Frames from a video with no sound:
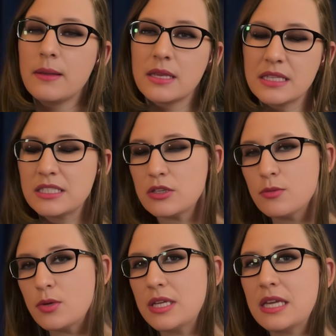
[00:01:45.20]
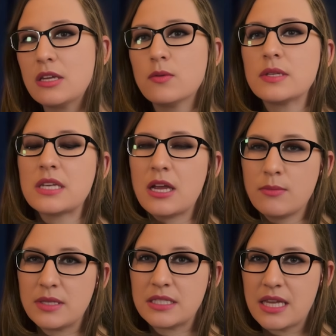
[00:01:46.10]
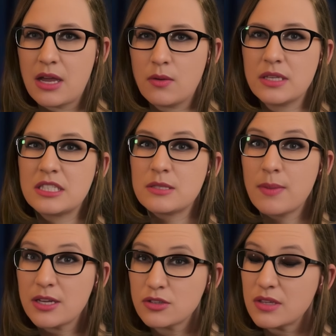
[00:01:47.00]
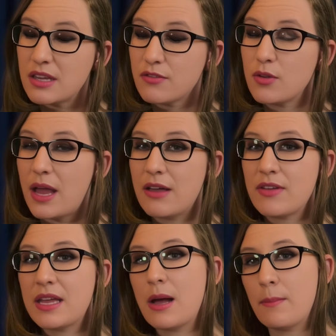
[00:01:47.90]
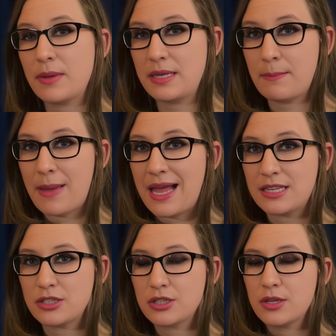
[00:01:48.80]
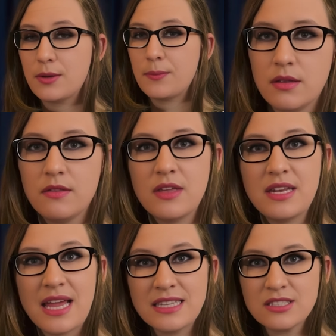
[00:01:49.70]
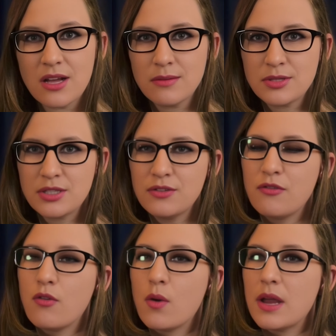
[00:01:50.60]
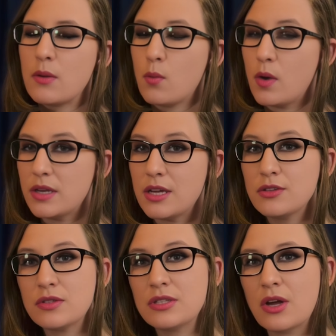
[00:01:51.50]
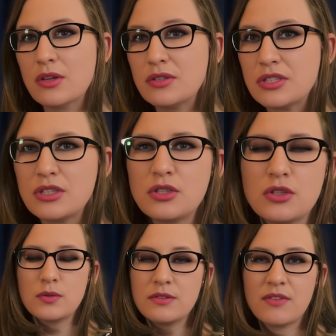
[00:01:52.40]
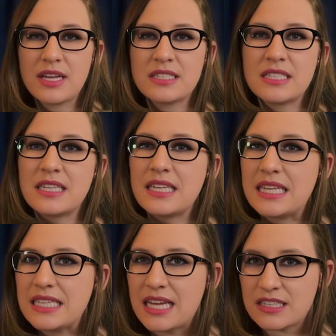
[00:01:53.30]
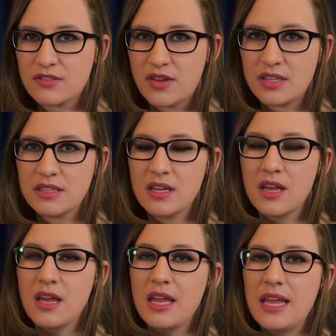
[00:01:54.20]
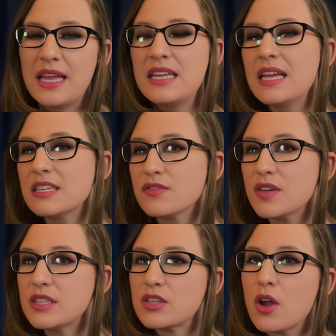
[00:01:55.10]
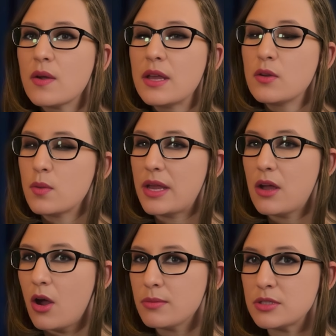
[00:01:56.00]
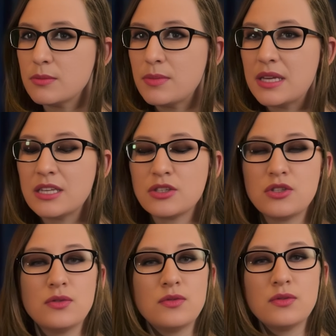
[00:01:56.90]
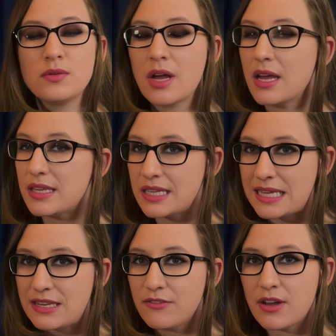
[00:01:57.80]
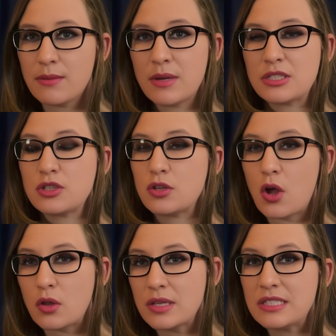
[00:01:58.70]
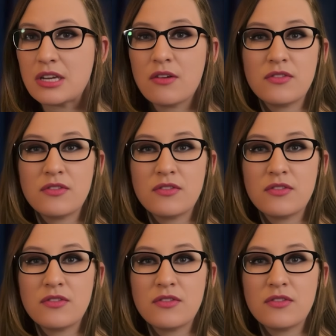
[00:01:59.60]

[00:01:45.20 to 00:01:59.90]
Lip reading: consider putting it in a retirement account, especially if you have a company match. The next option for $100 is to invest in an index fund. Index funds are a great option because you do not need very much knowledge of